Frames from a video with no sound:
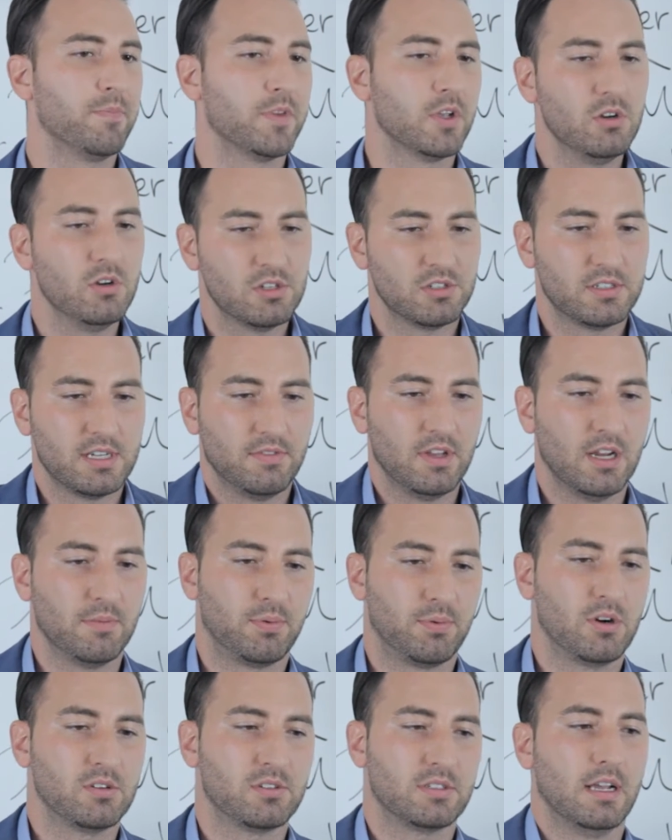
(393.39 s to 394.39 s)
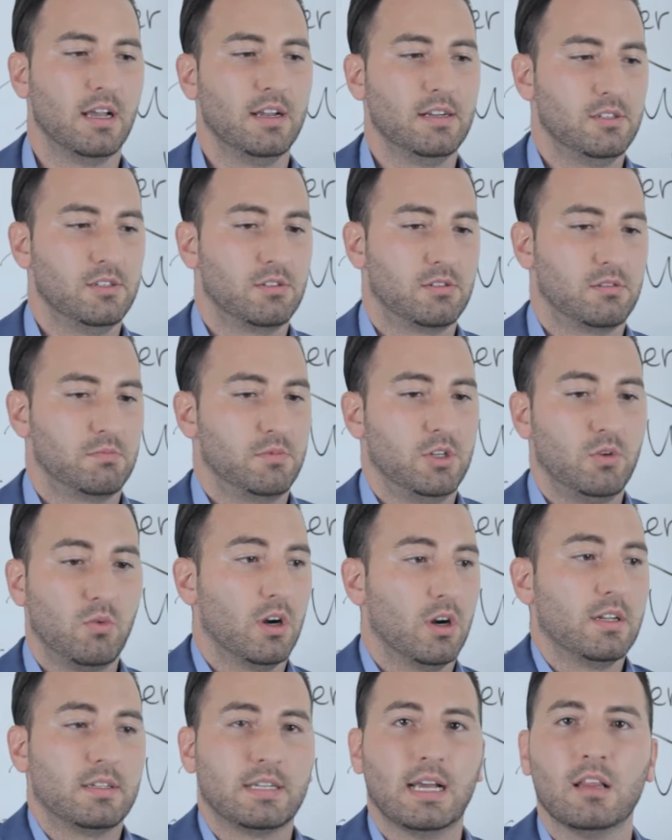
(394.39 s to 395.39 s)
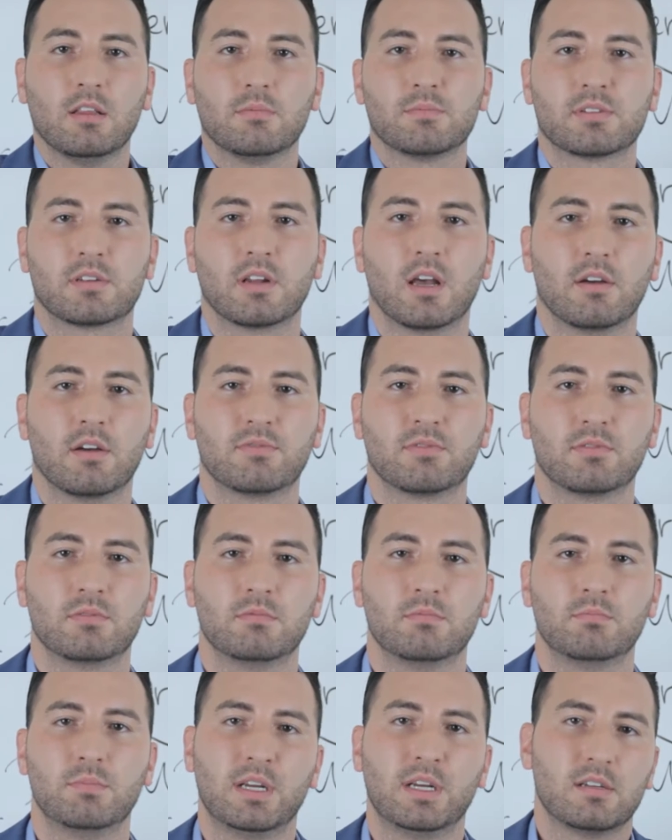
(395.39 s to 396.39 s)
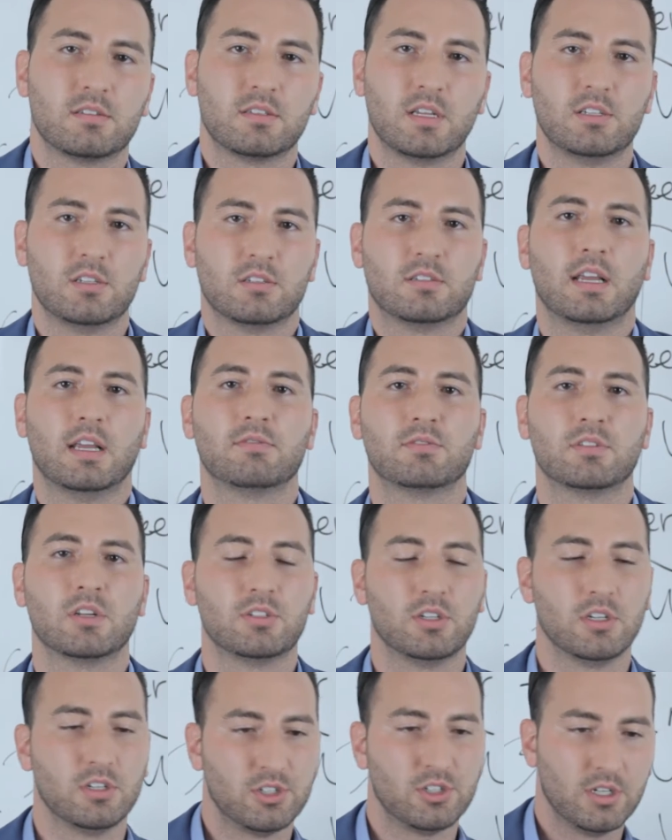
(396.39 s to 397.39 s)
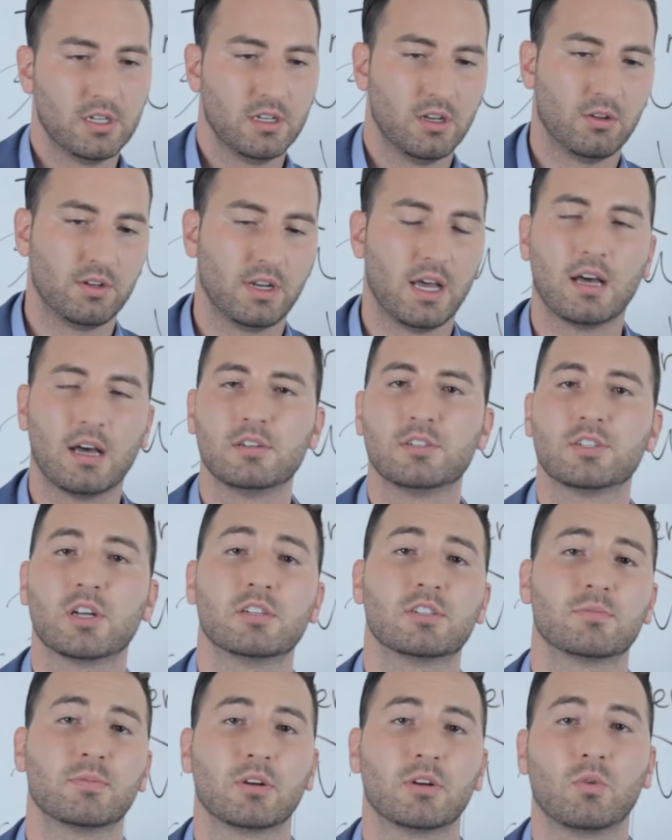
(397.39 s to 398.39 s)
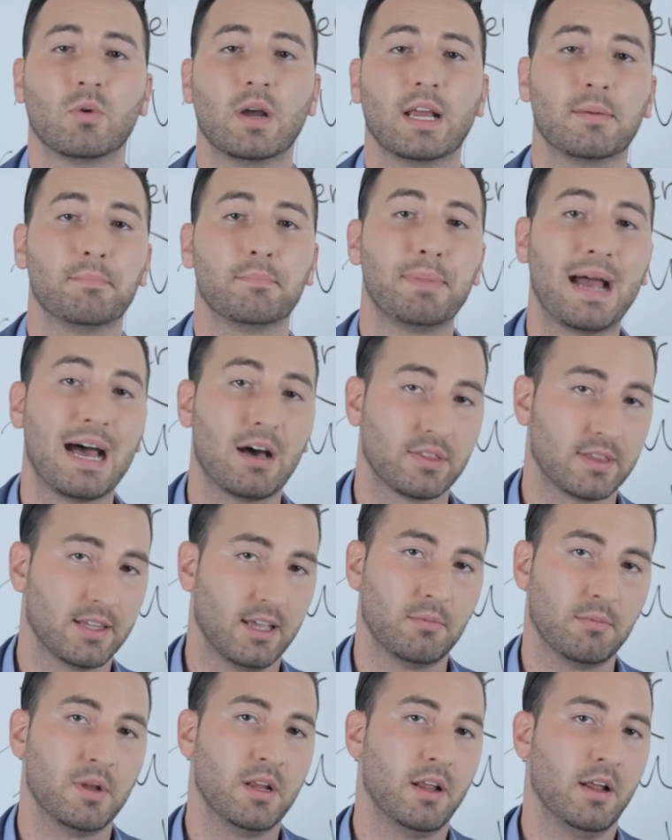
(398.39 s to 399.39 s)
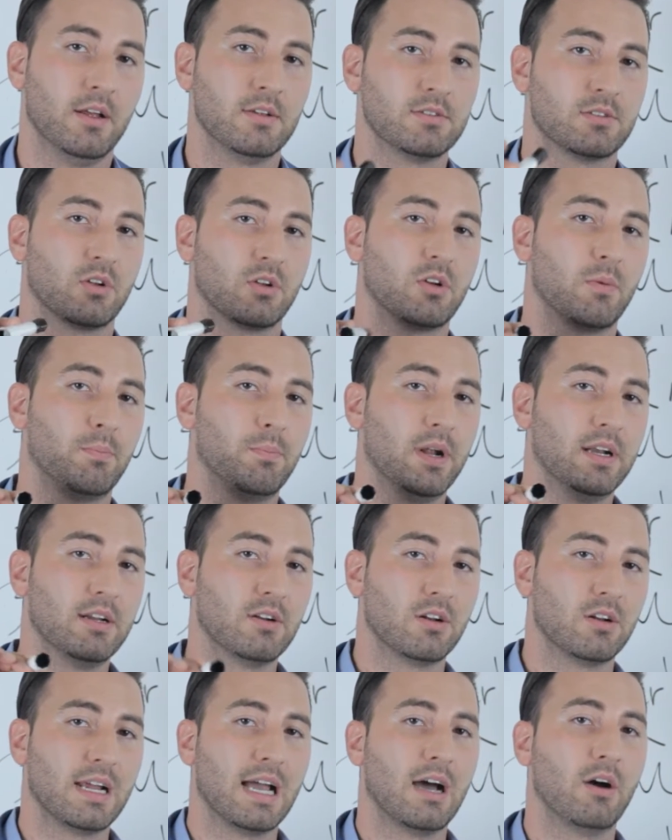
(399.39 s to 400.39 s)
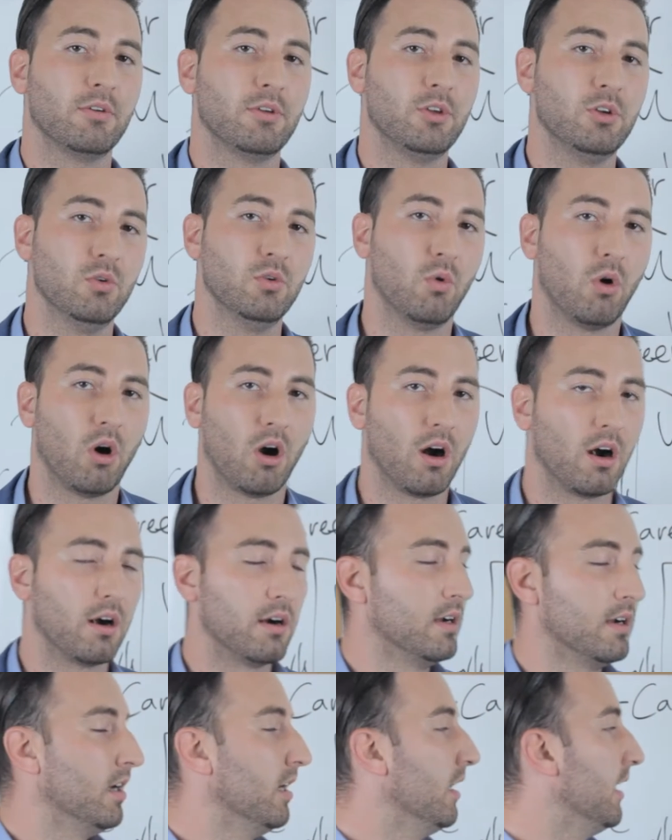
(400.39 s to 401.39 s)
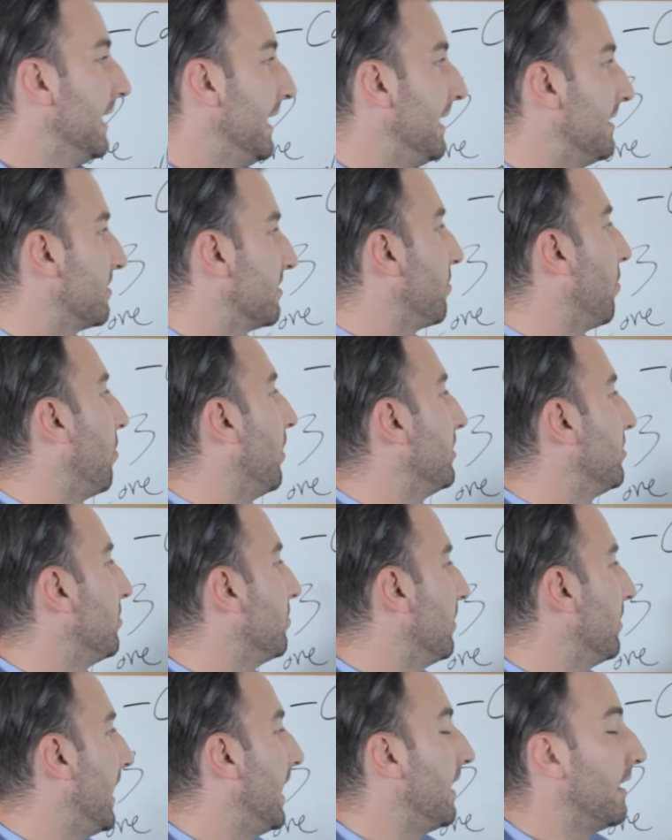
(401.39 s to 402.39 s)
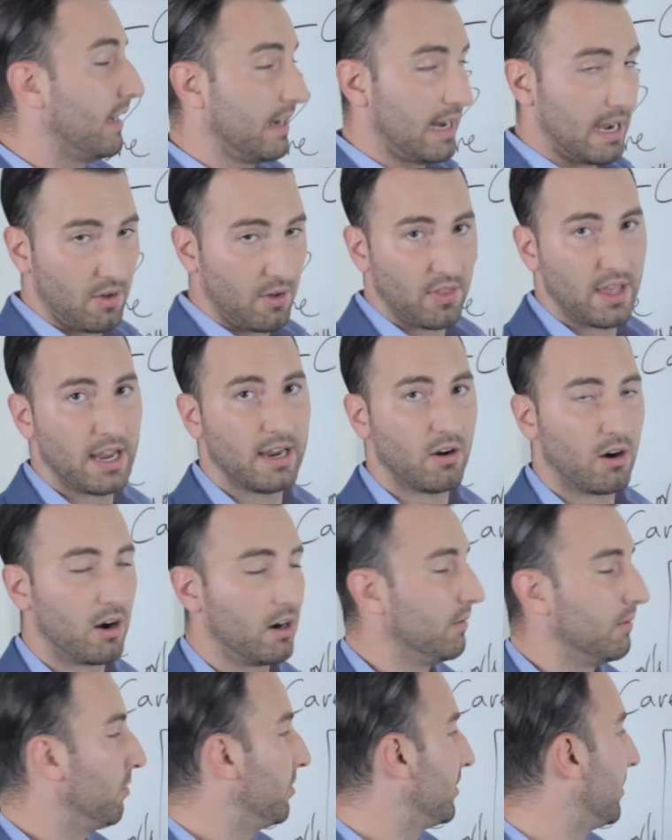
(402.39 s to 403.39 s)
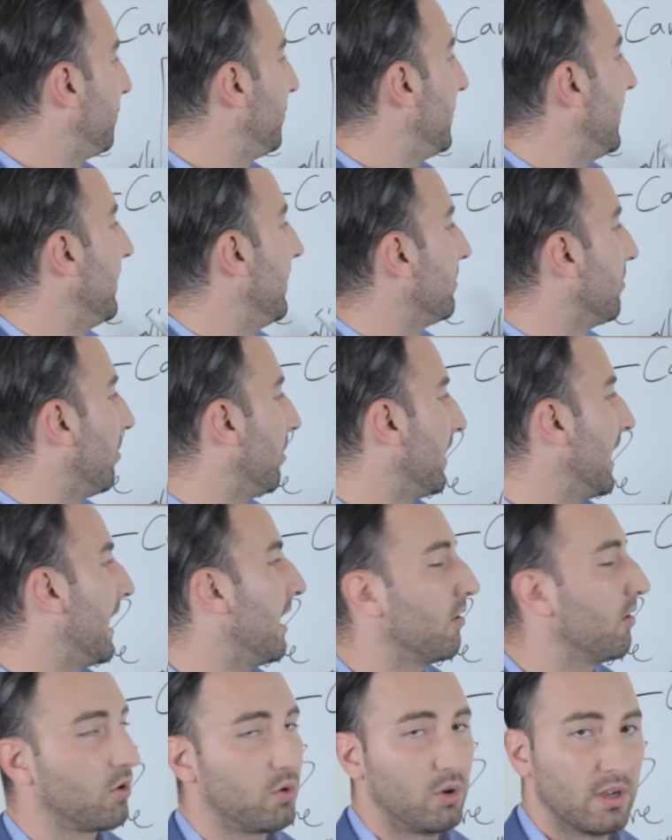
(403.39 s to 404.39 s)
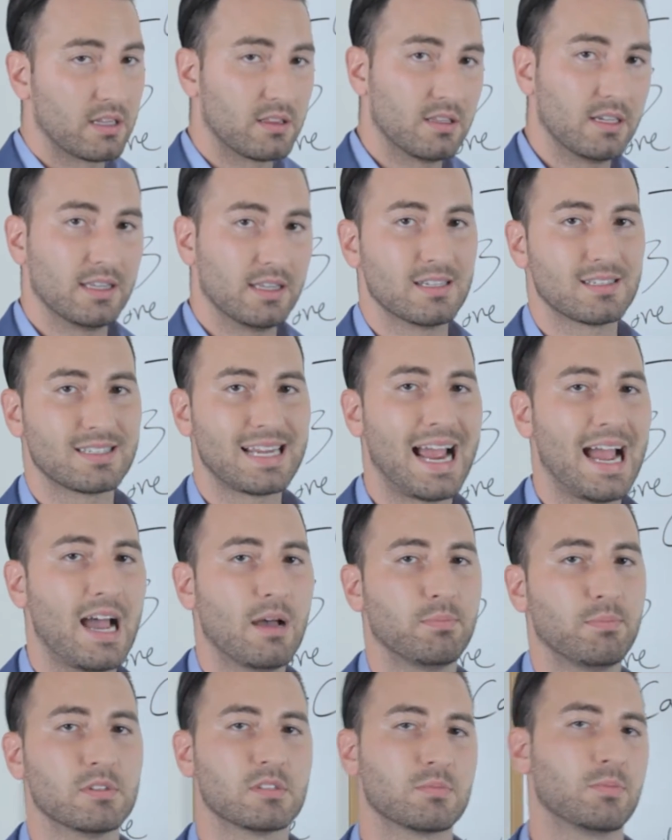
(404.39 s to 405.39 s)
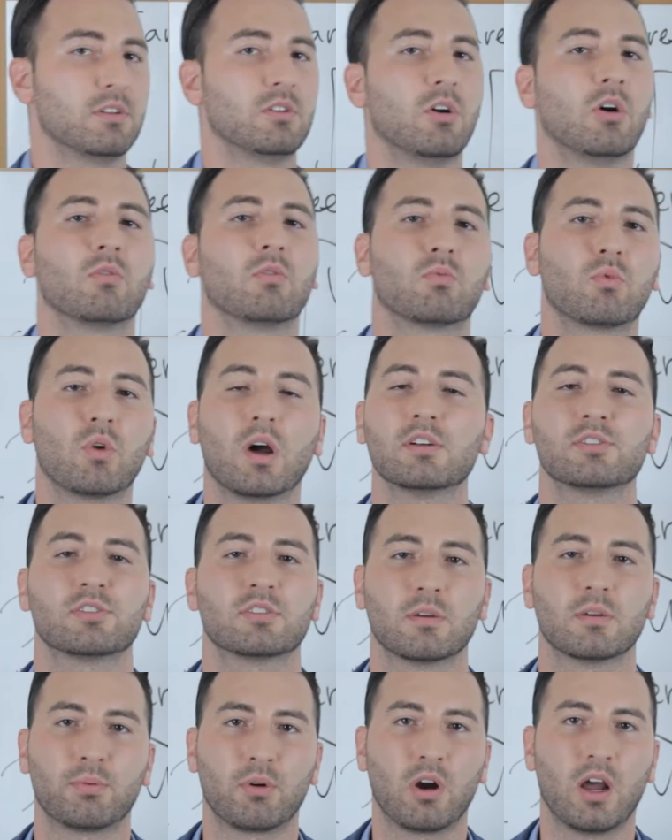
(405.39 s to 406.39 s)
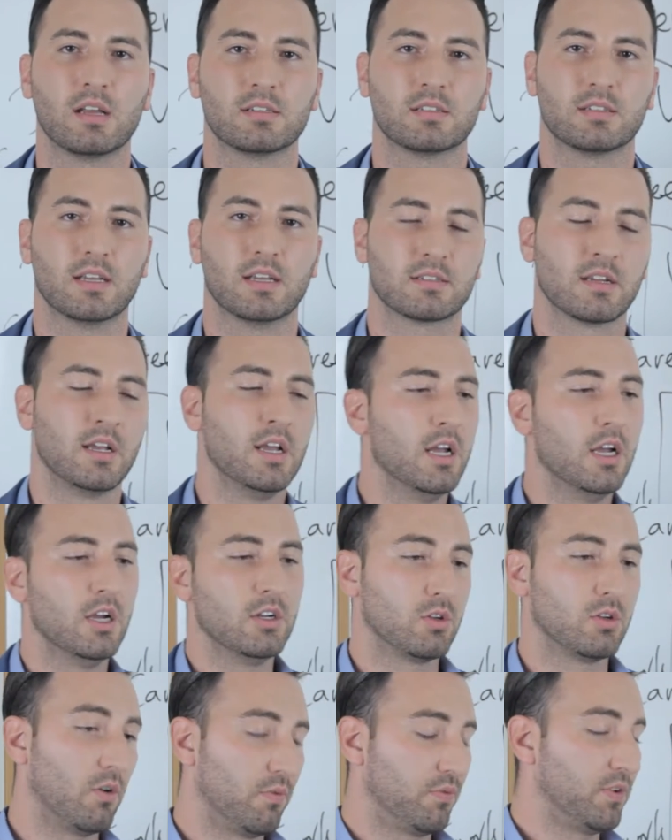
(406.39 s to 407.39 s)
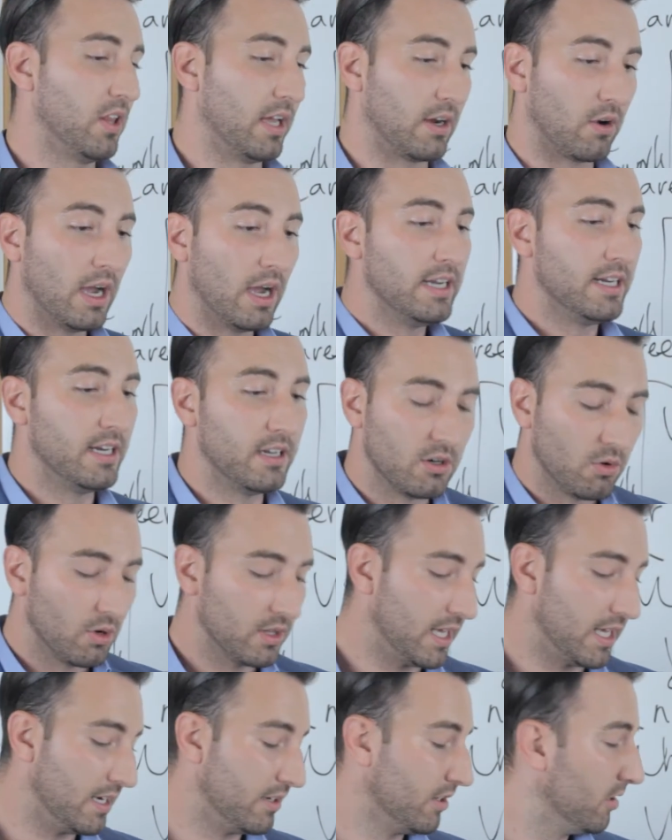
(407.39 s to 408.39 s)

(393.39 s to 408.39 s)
who just have that personality, you want to tell them stuff, because they just have such a chill, non-judgmental way about them. So depending on how you are, is going to, and how they are, it will depend on how quickly this happens, but don't rush the process. Don't feel like, oh, I need to know what they